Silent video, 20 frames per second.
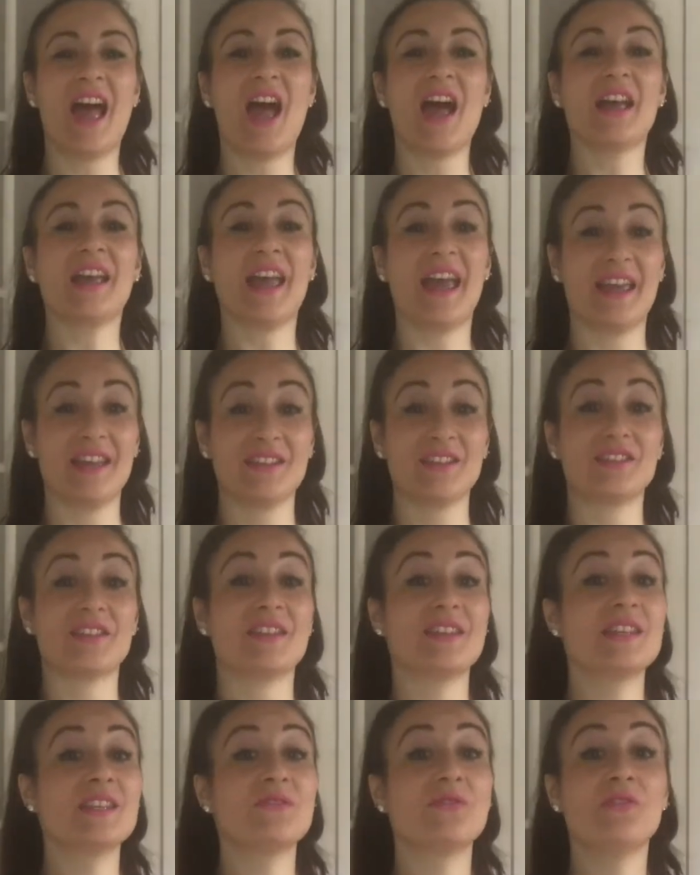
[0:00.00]
Okay, so
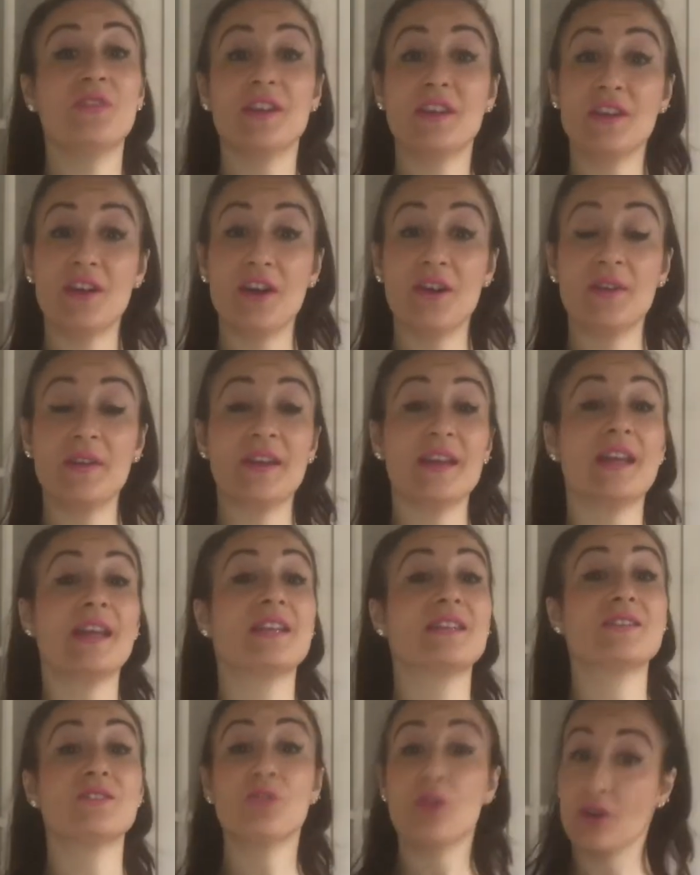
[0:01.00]
this video
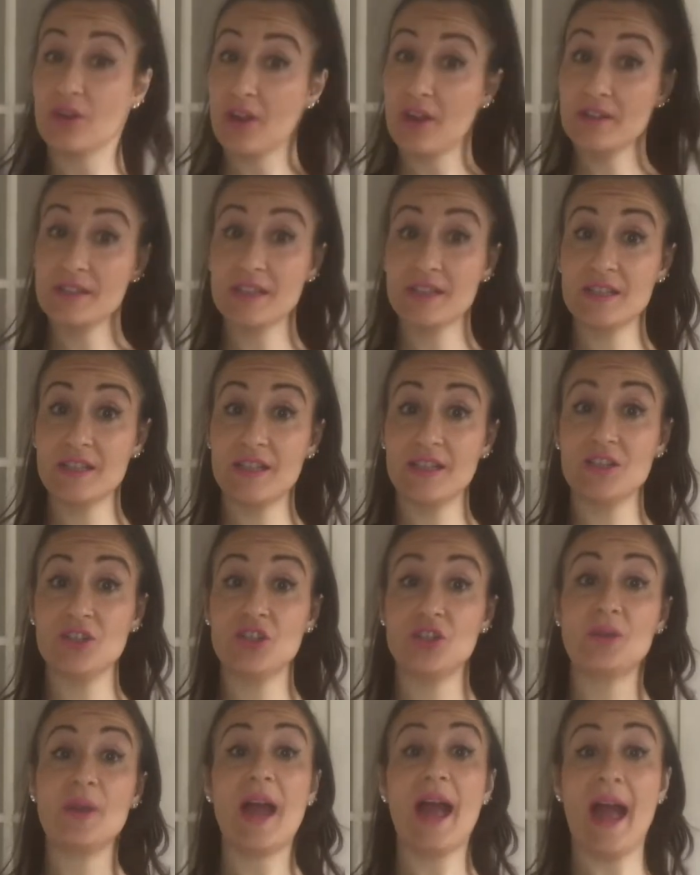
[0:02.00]
is not going to teach
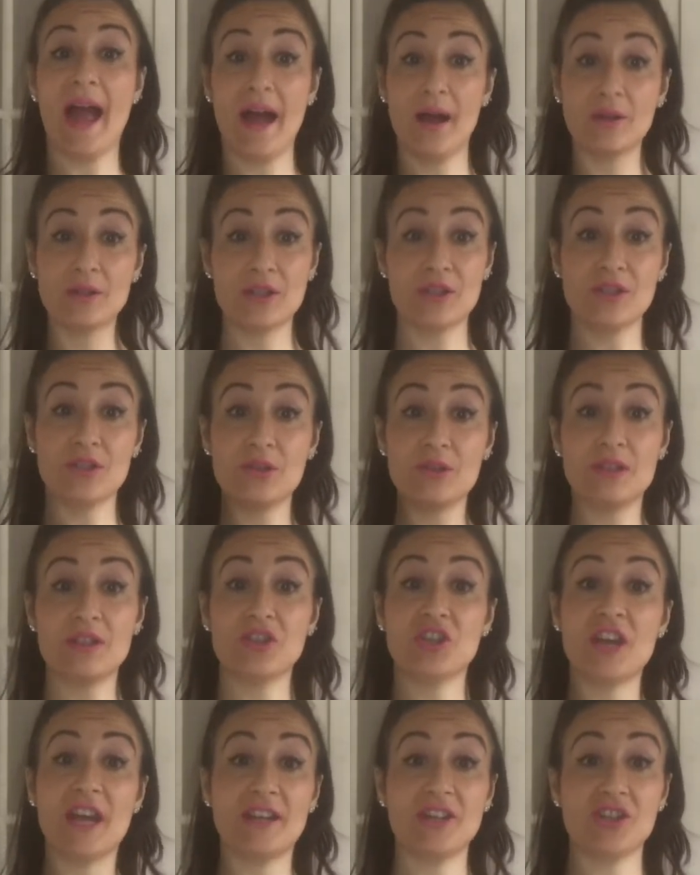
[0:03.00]
you how to do the
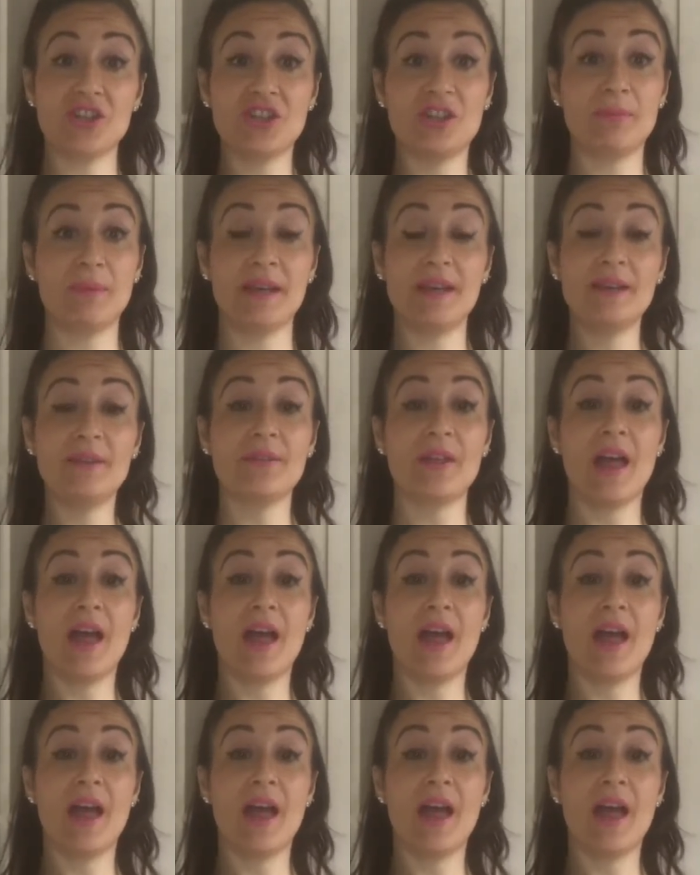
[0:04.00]
chest shimmy.